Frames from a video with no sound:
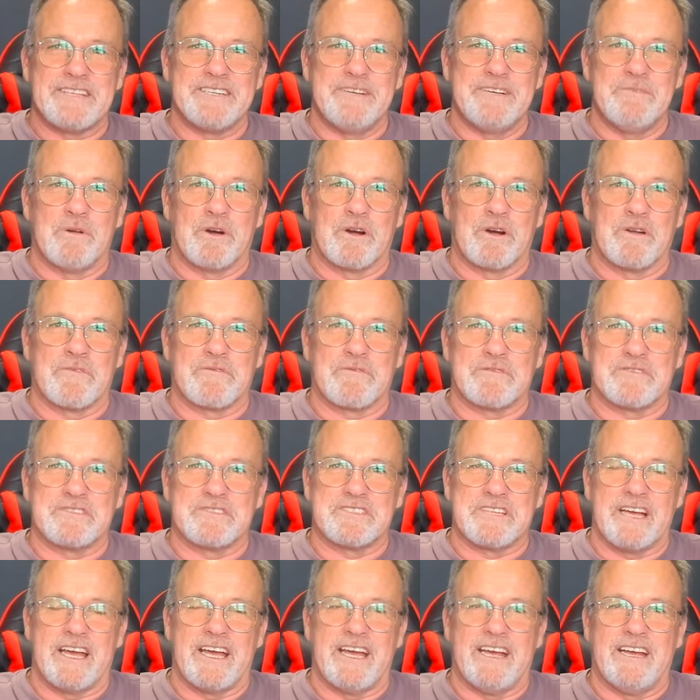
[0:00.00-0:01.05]
word for
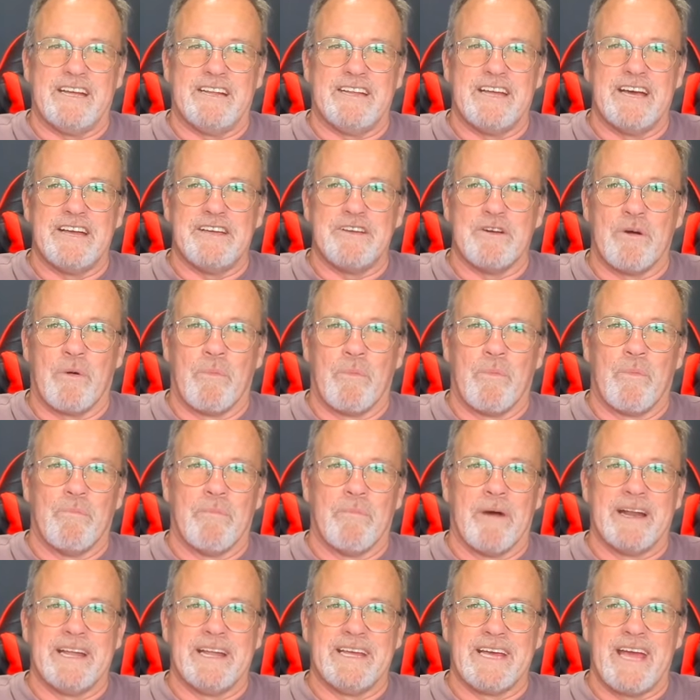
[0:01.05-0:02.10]
saying that your
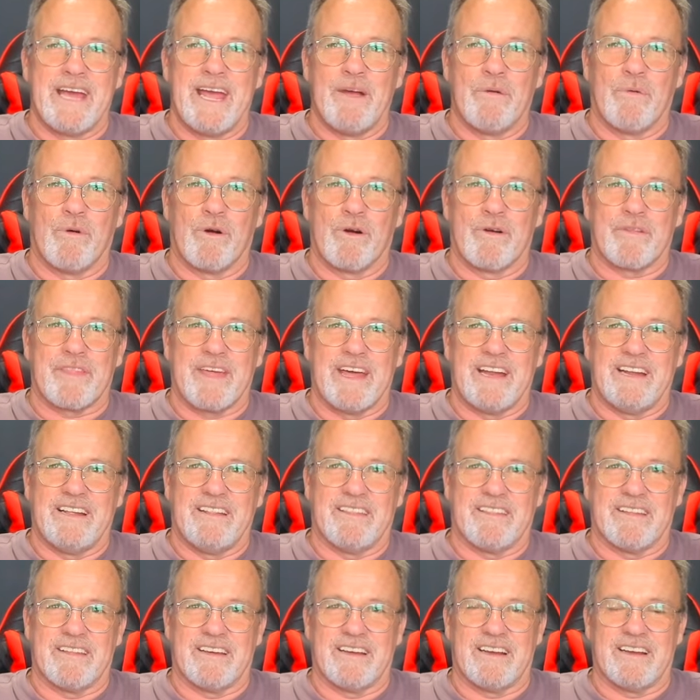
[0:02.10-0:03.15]
money ain't worth
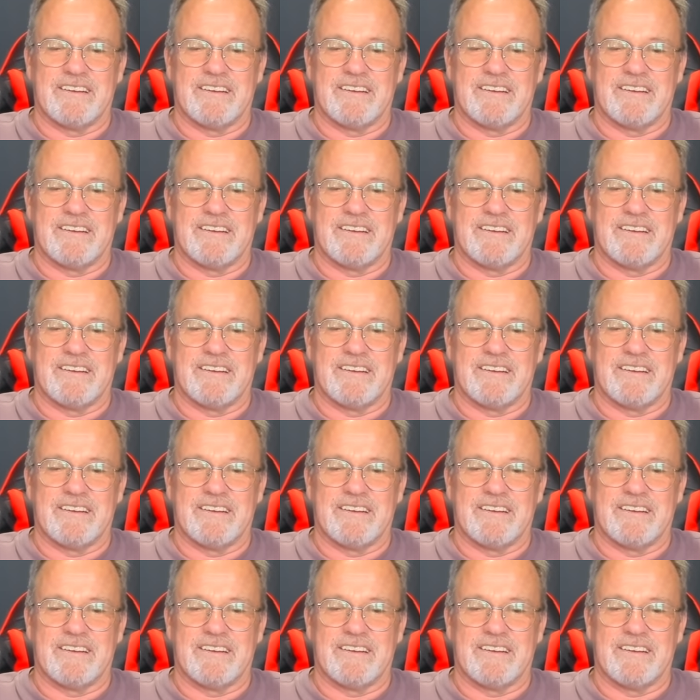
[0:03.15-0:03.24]
anything.